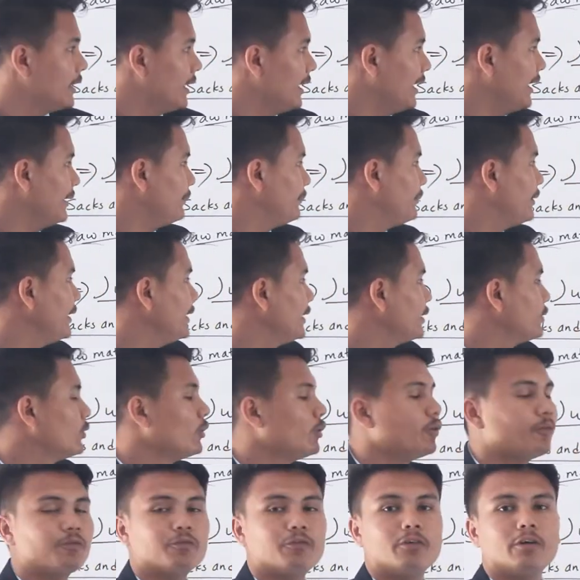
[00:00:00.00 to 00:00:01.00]
and very
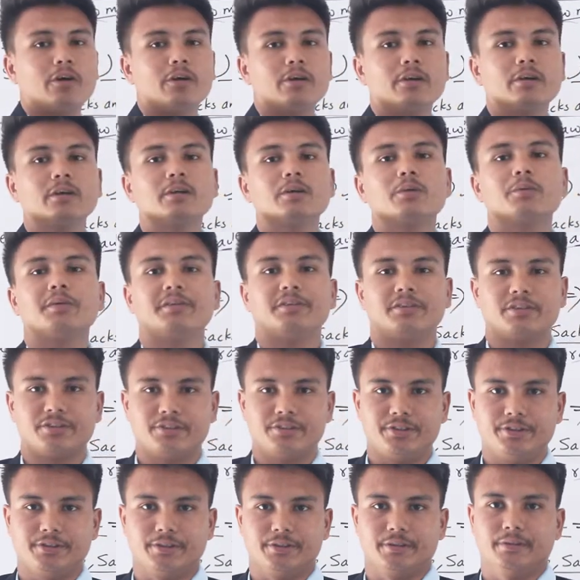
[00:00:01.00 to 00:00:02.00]
good for winter
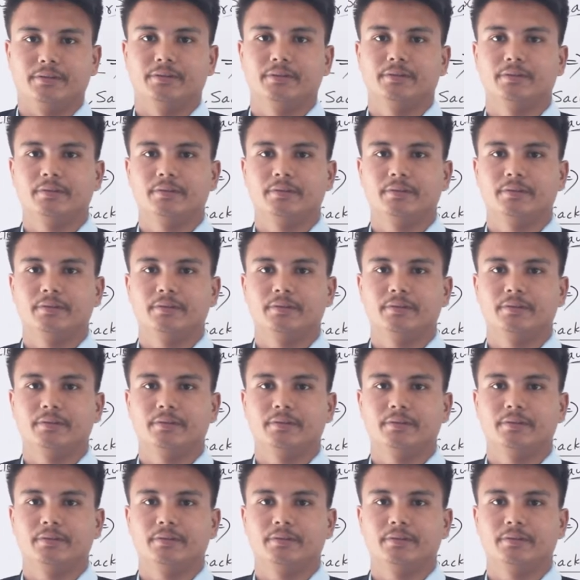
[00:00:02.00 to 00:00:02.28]
season